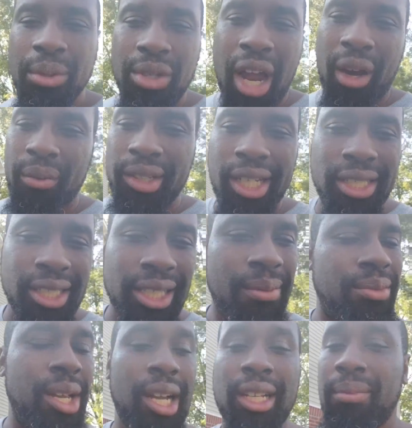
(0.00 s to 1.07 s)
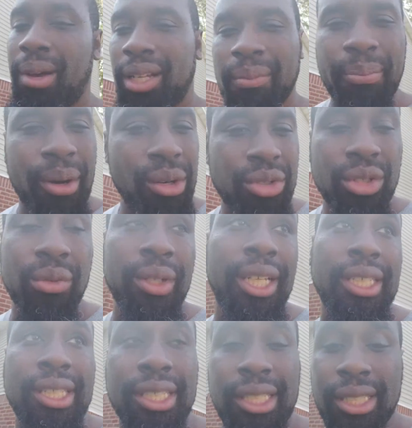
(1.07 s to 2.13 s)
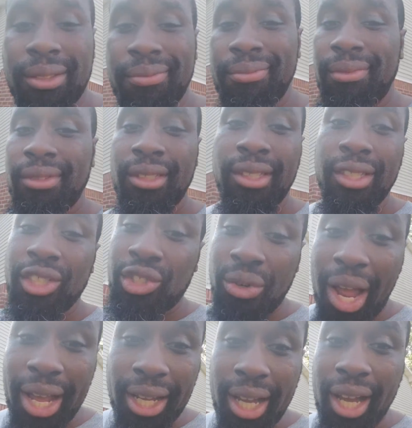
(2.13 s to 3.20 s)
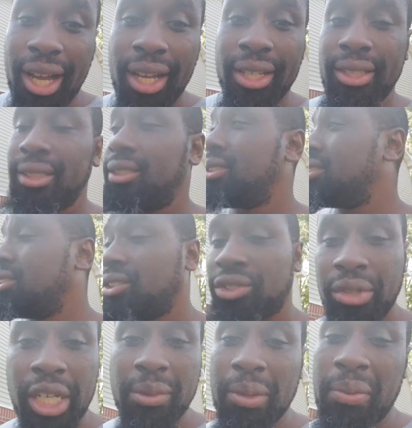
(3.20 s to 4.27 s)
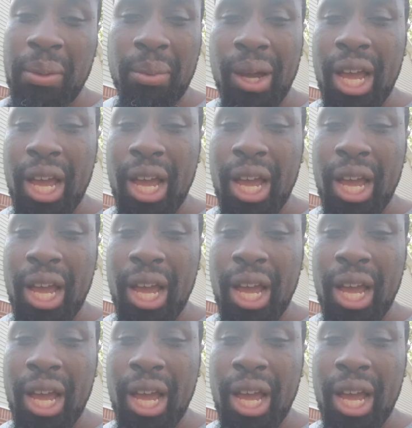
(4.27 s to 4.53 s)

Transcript: talk religion. I'm talking about a personal relationship. Try God. Trust me, people